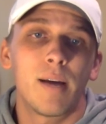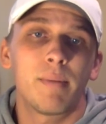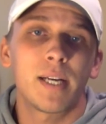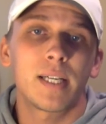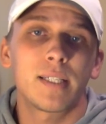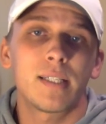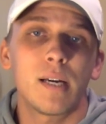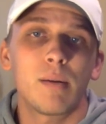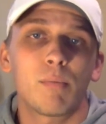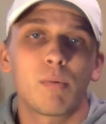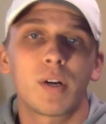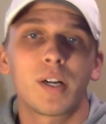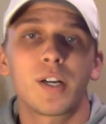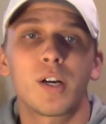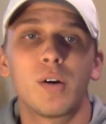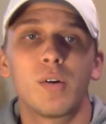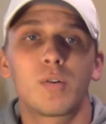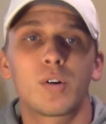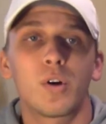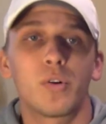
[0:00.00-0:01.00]
Next up, we're going to
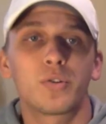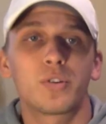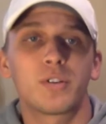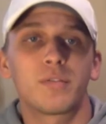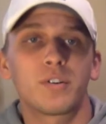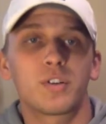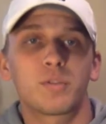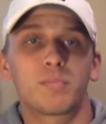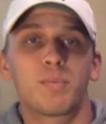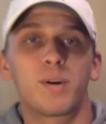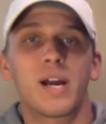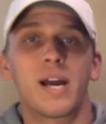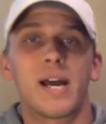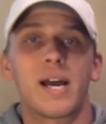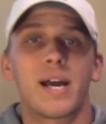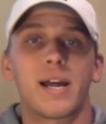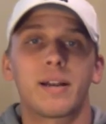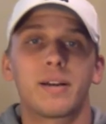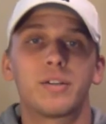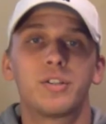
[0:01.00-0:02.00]
go Coulter versus
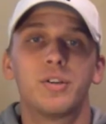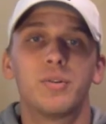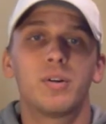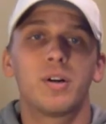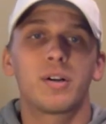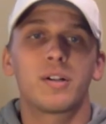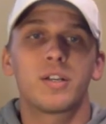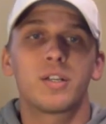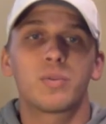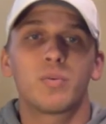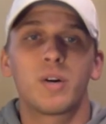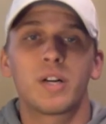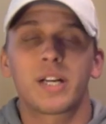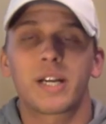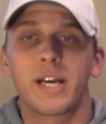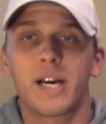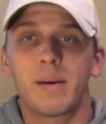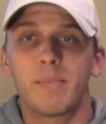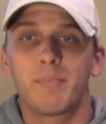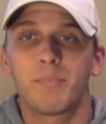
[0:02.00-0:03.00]
Brad. 2 girlies, 1
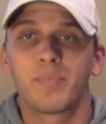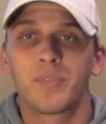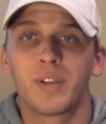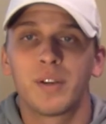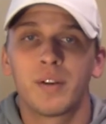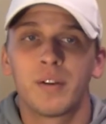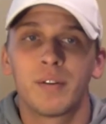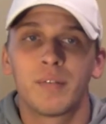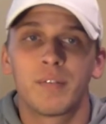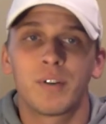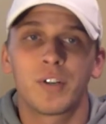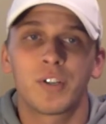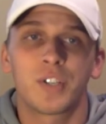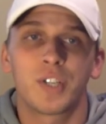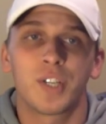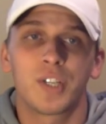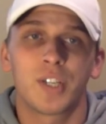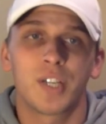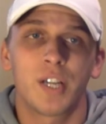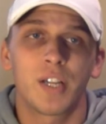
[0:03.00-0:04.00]
cup
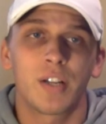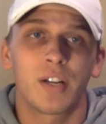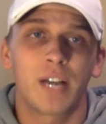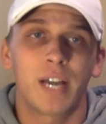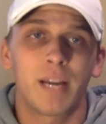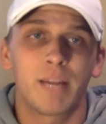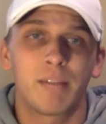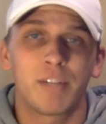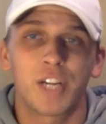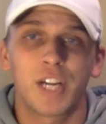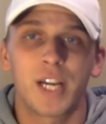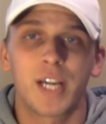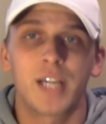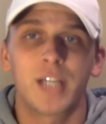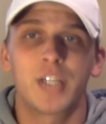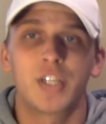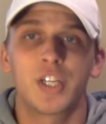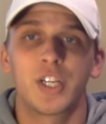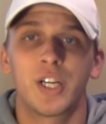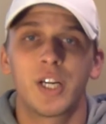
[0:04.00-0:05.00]
versus another name
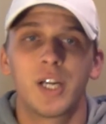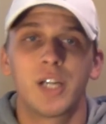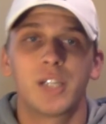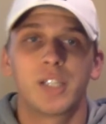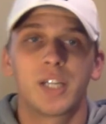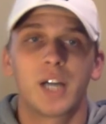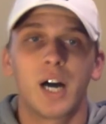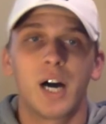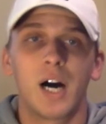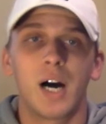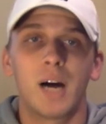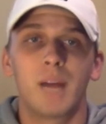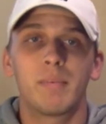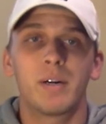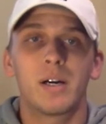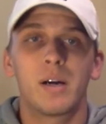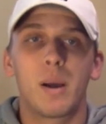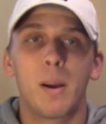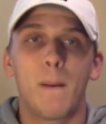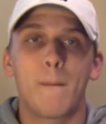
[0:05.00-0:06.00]
change, Tom
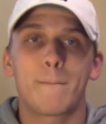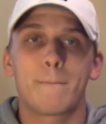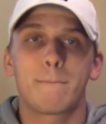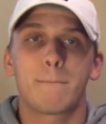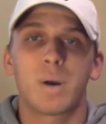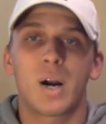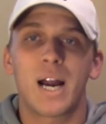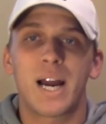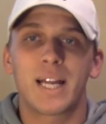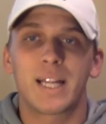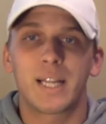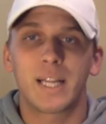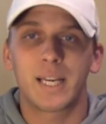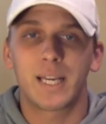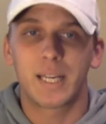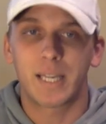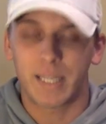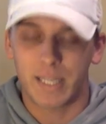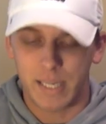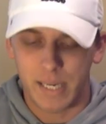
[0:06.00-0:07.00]
Bradley.